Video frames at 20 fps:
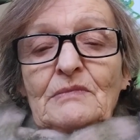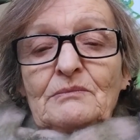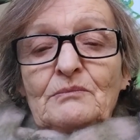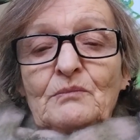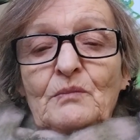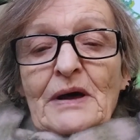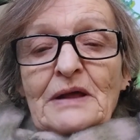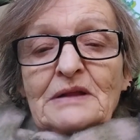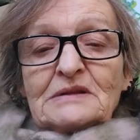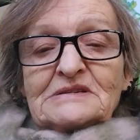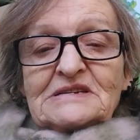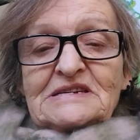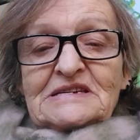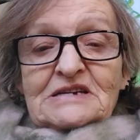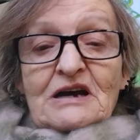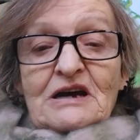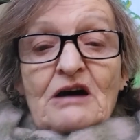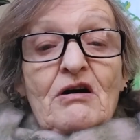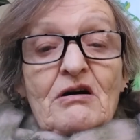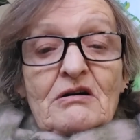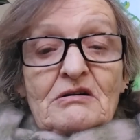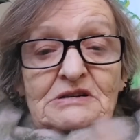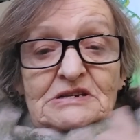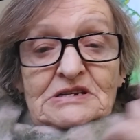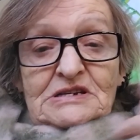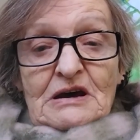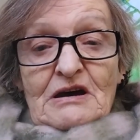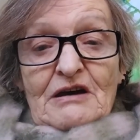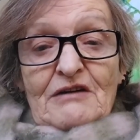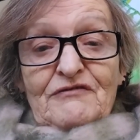will
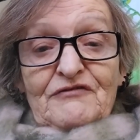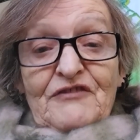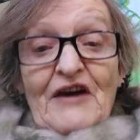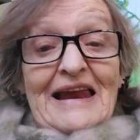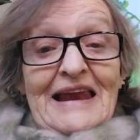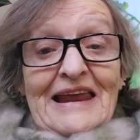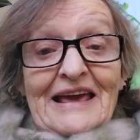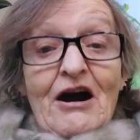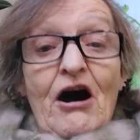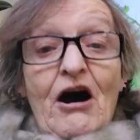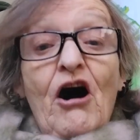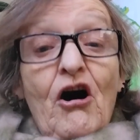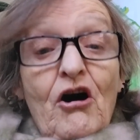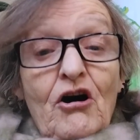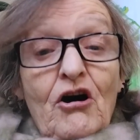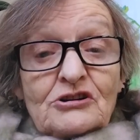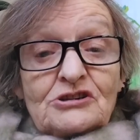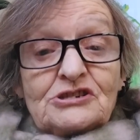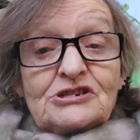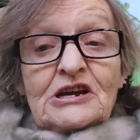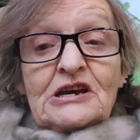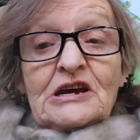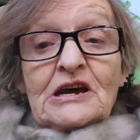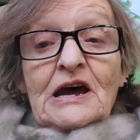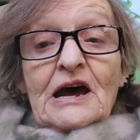start failing heart,